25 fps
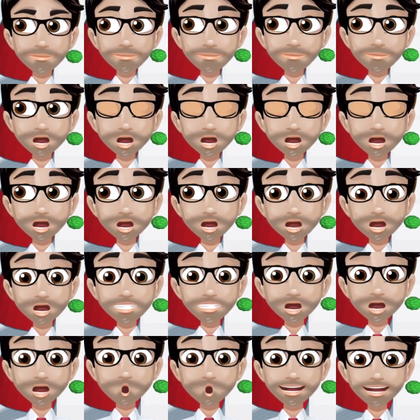and I
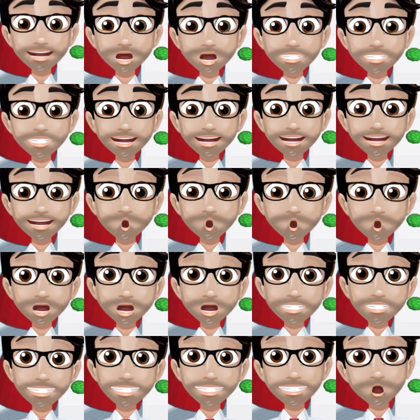can't wait to see what
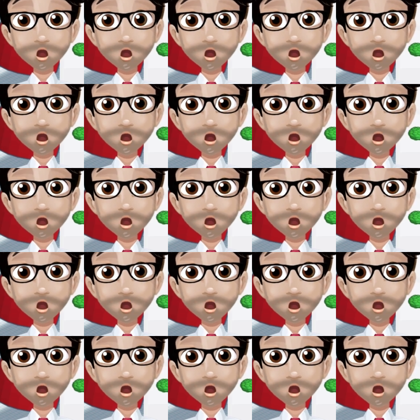kind of